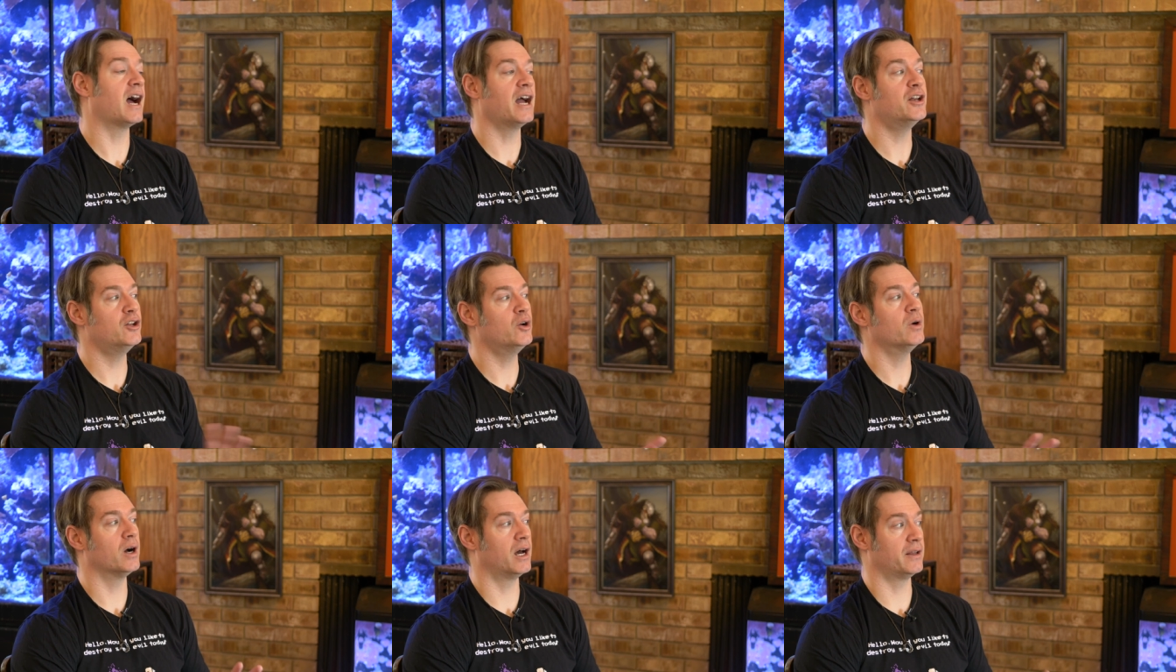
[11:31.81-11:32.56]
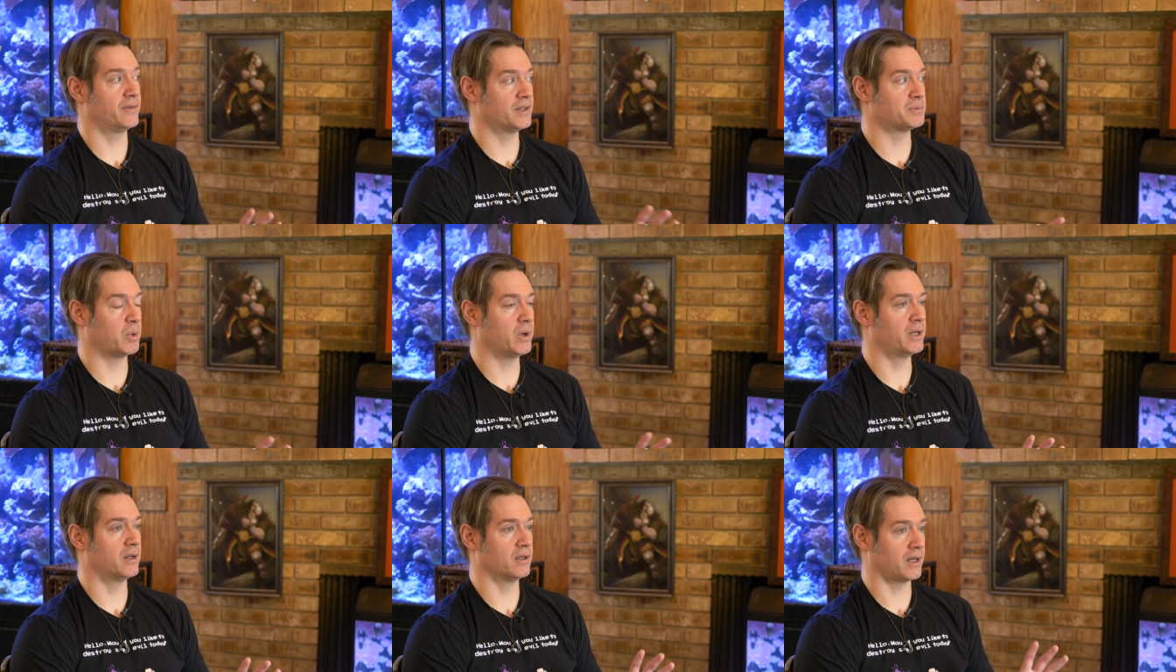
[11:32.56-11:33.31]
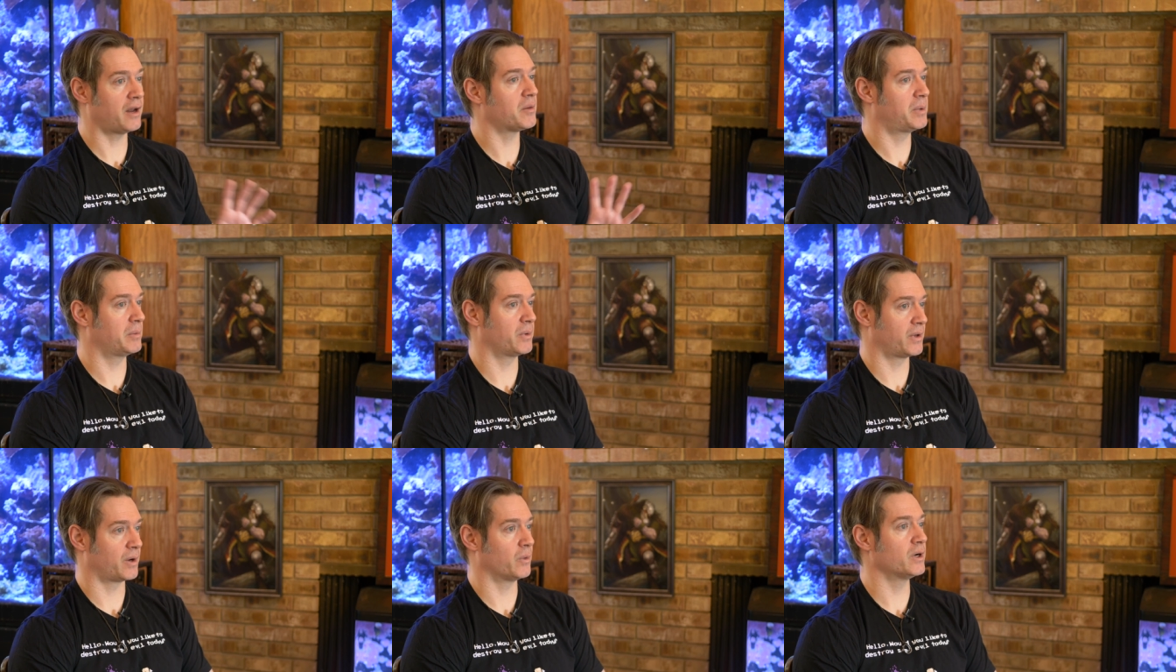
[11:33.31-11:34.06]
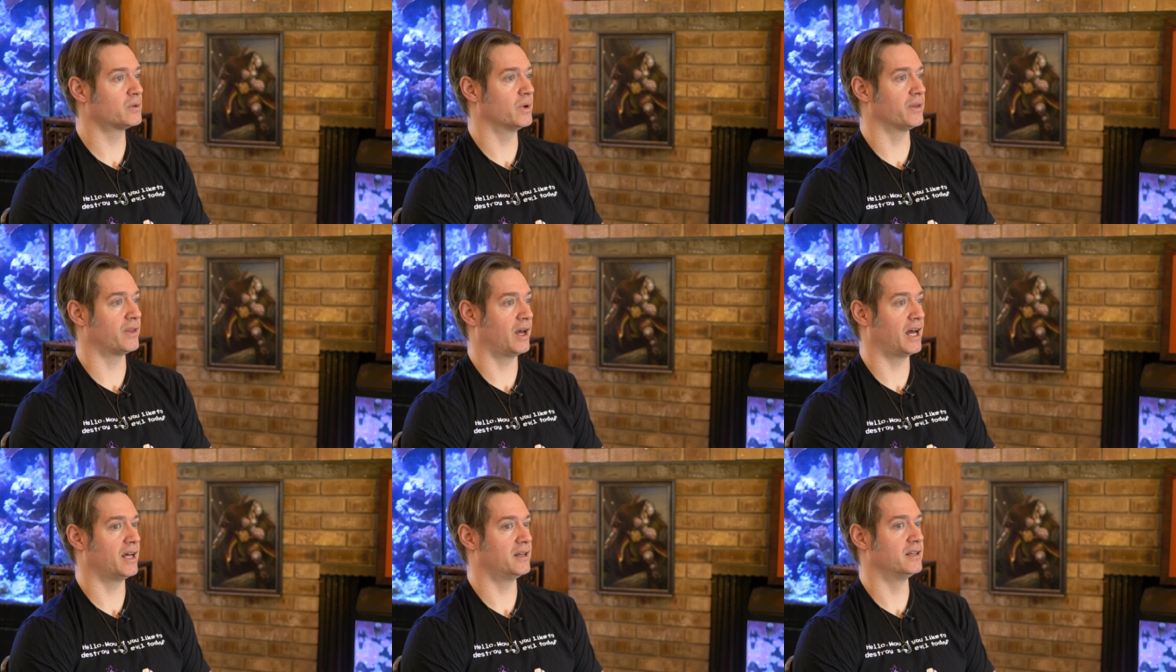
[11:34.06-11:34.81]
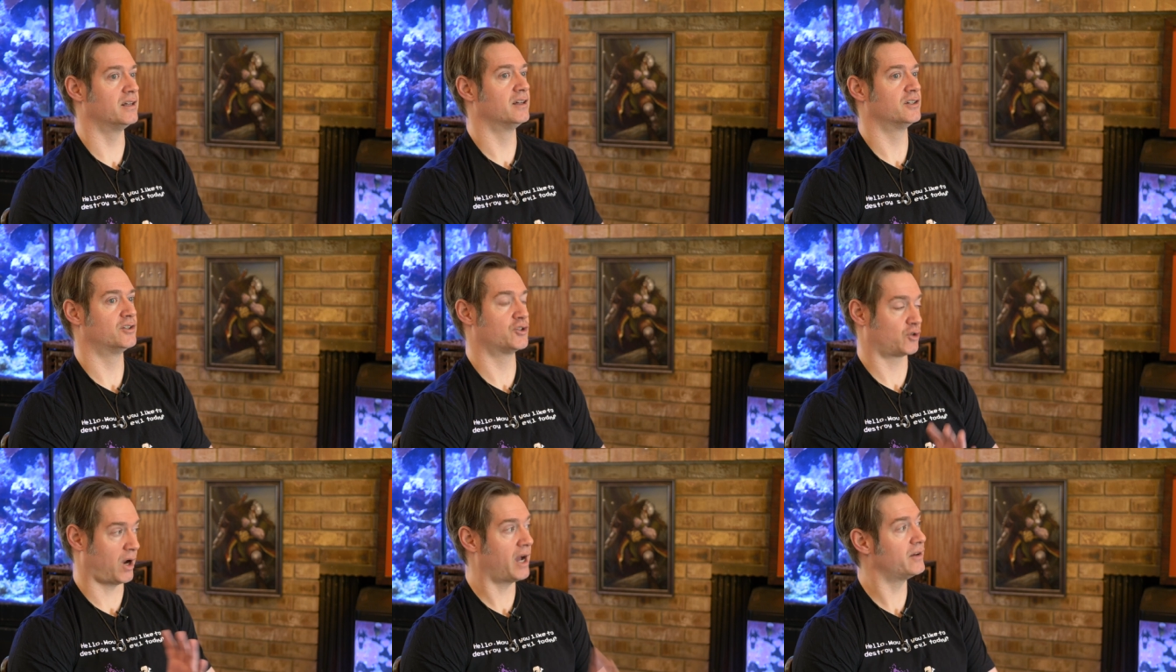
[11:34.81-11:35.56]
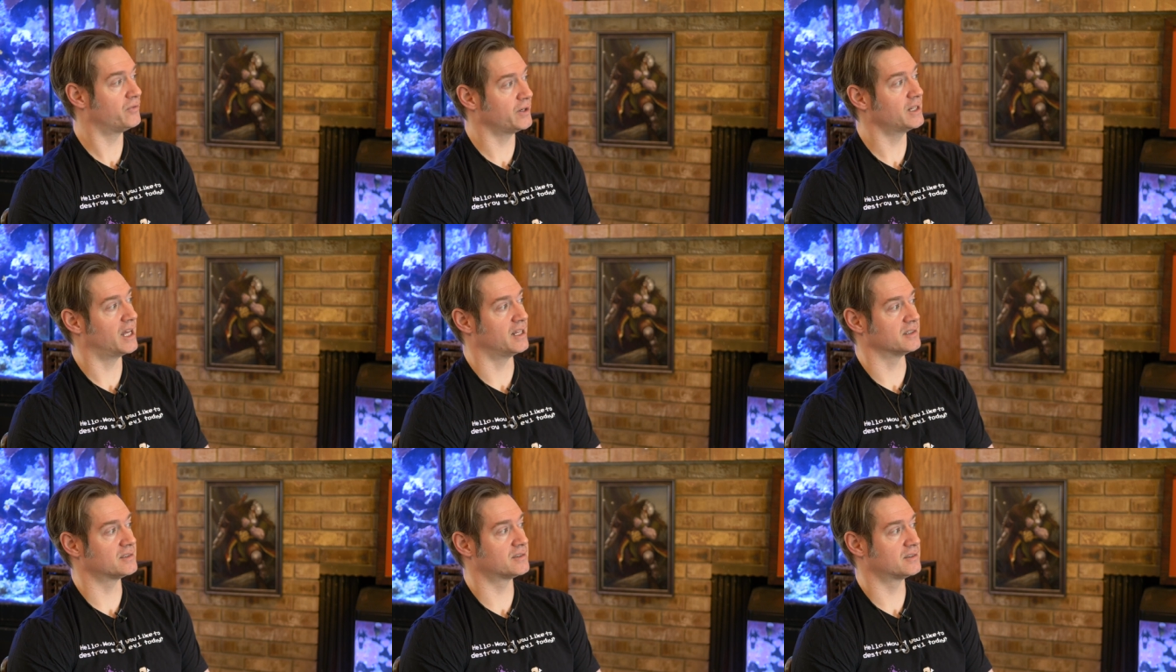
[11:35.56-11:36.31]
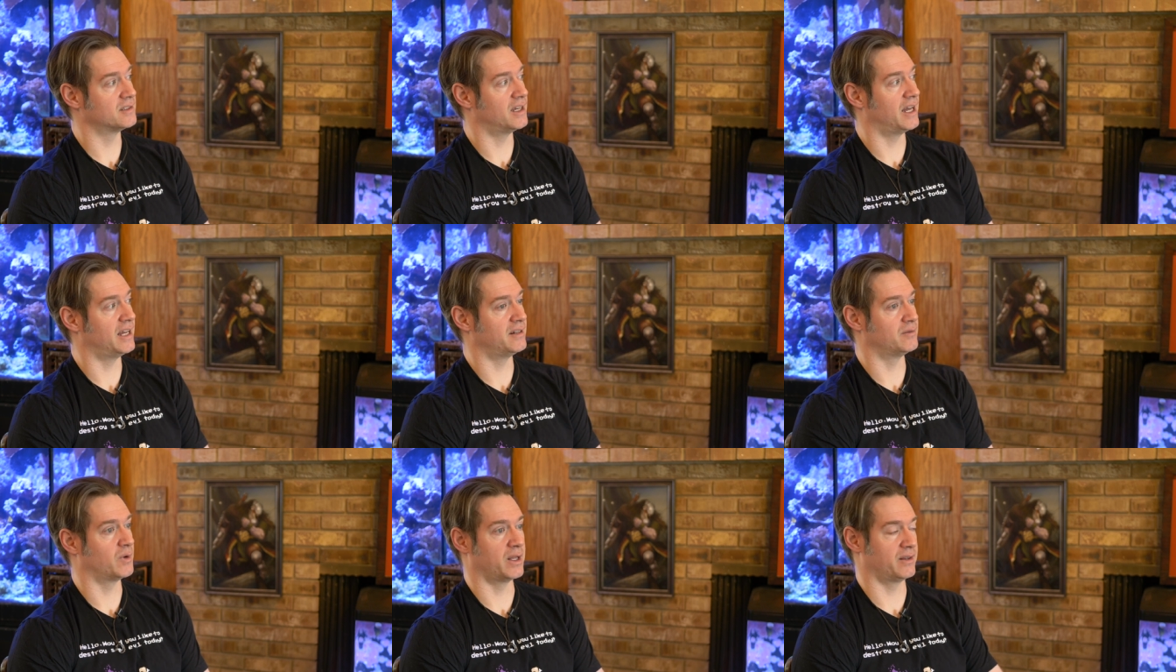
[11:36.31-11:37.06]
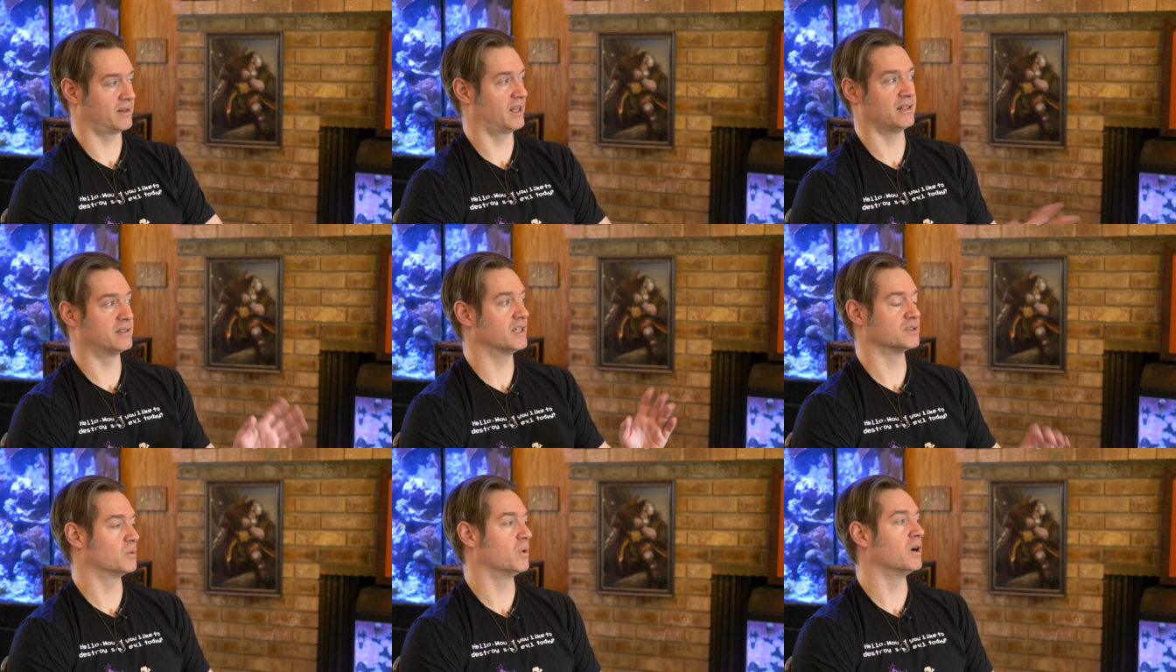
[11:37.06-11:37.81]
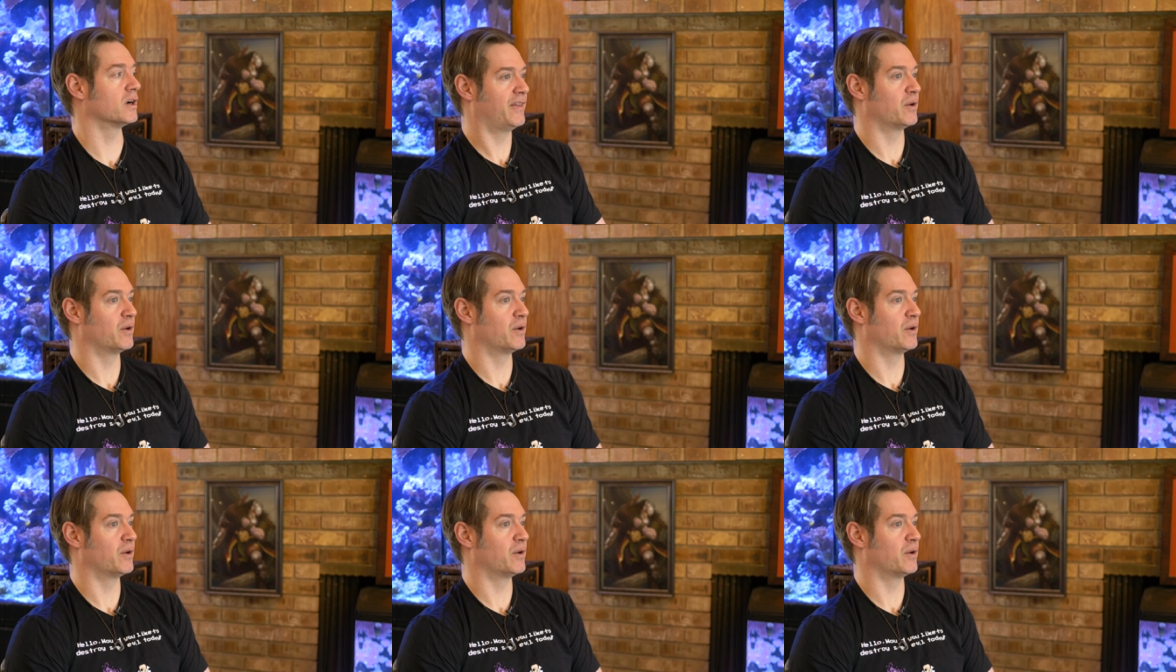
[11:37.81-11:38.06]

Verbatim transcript: I knew at this point, a lot of the people that I worked with had tried freelance and went, it doesn't work.